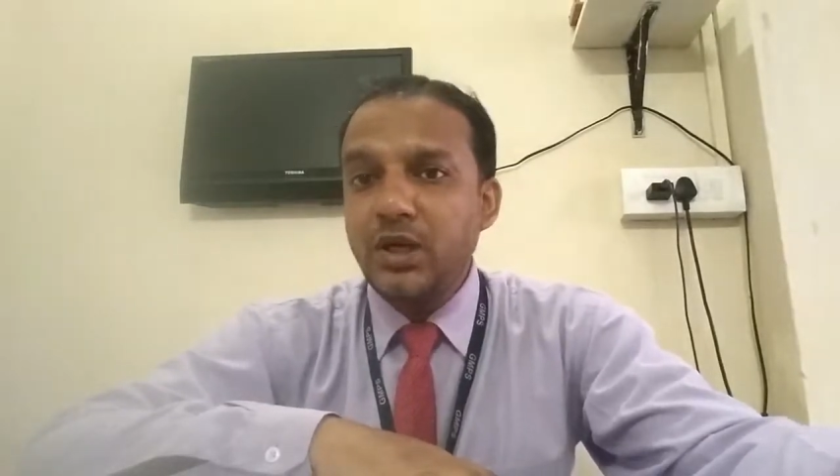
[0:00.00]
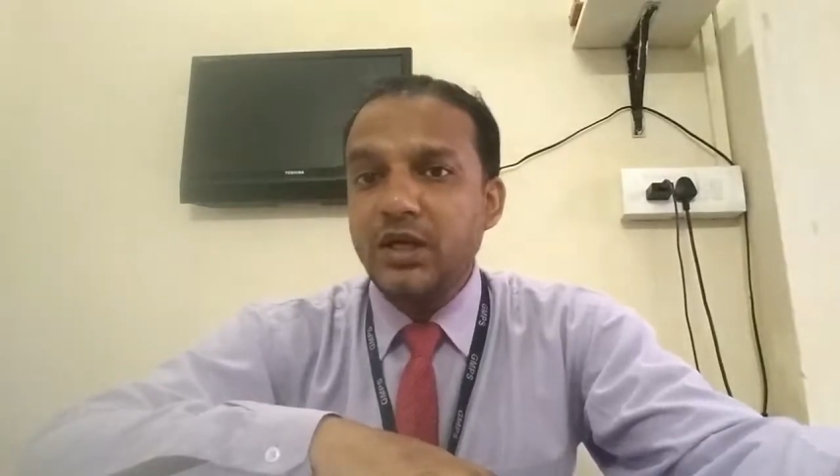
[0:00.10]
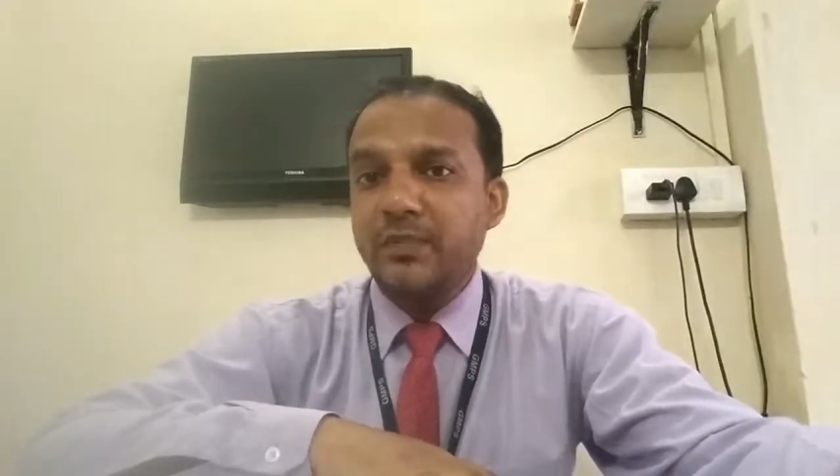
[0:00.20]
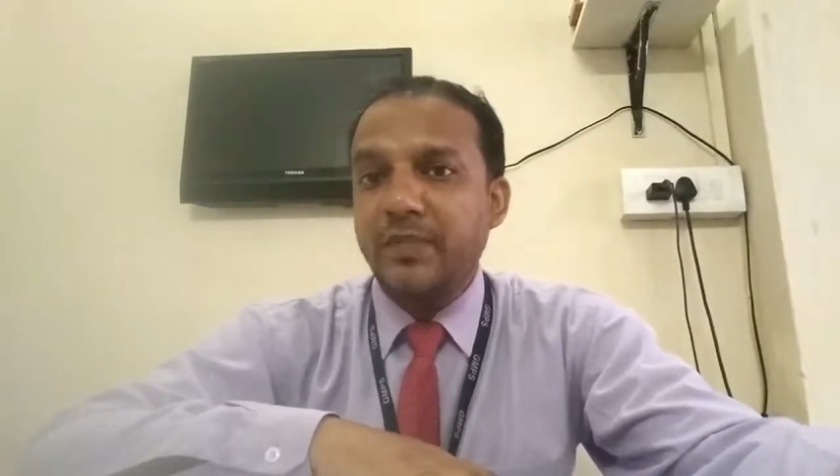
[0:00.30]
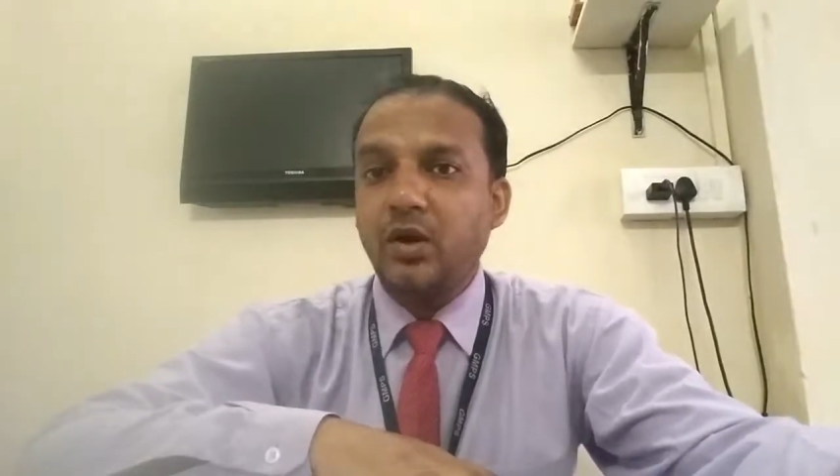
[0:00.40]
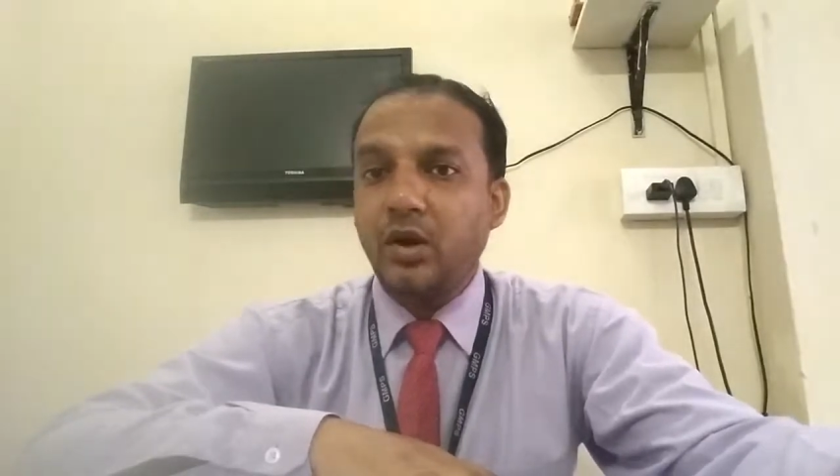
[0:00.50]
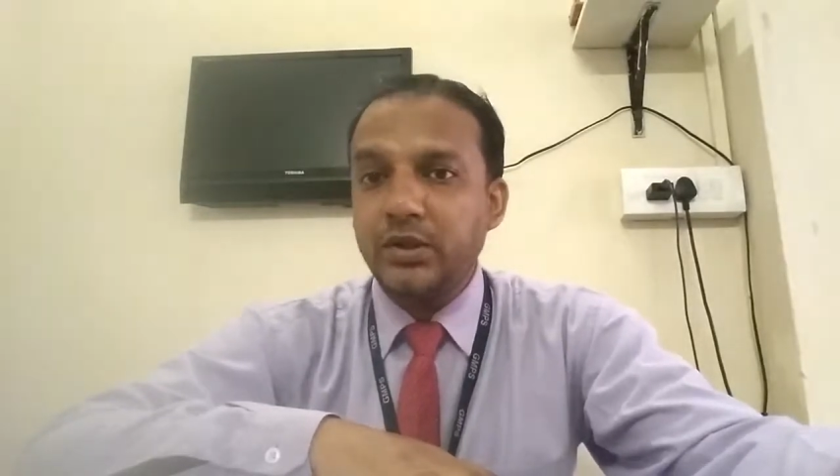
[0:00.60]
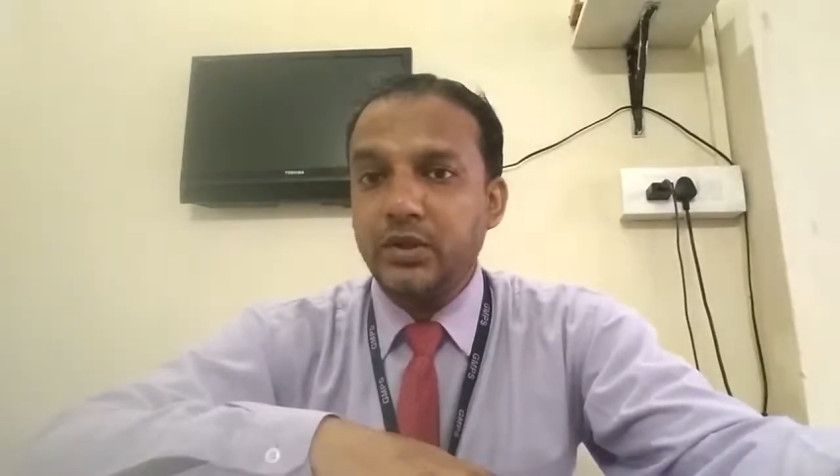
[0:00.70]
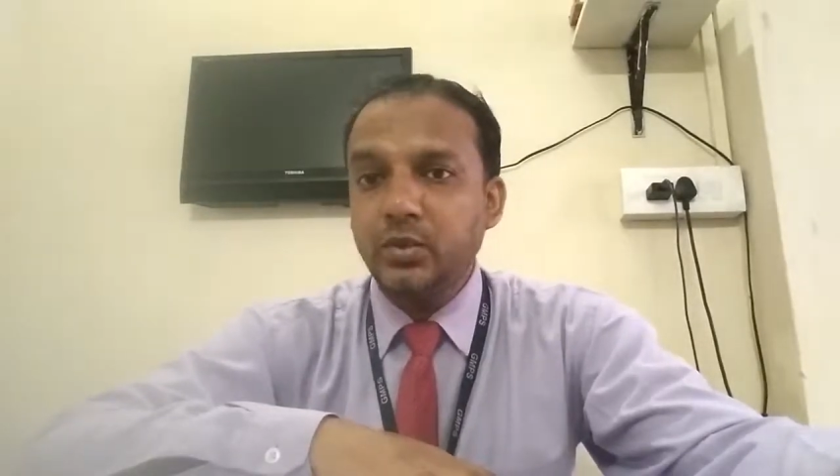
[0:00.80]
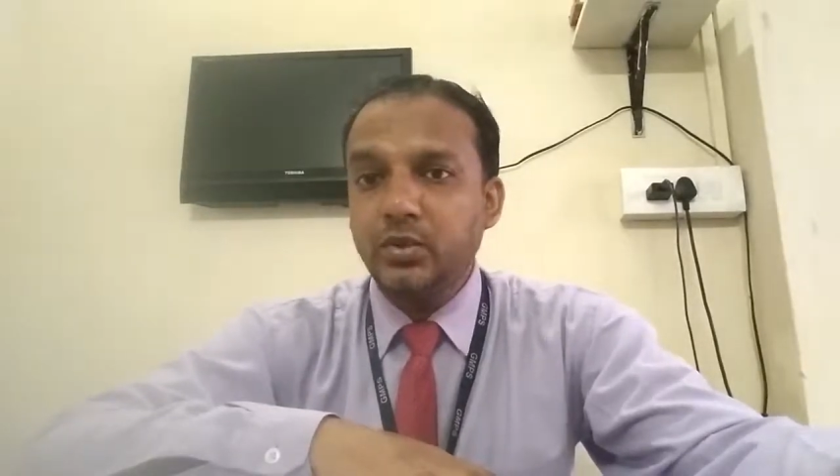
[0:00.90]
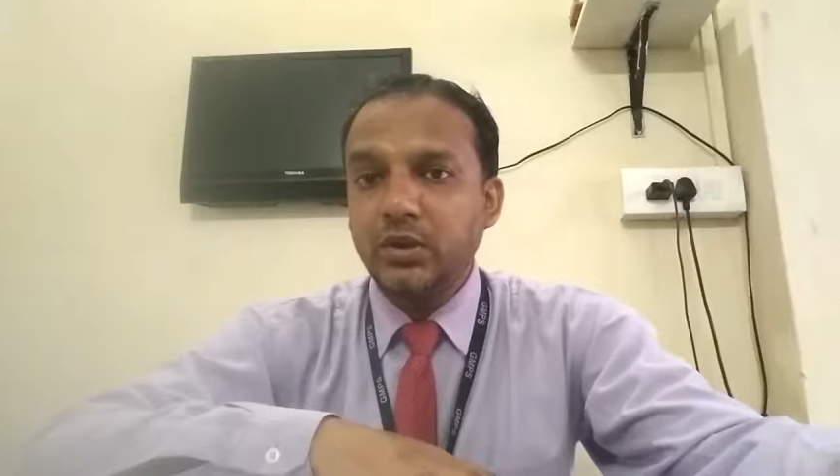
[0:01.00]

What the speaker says: depend on you.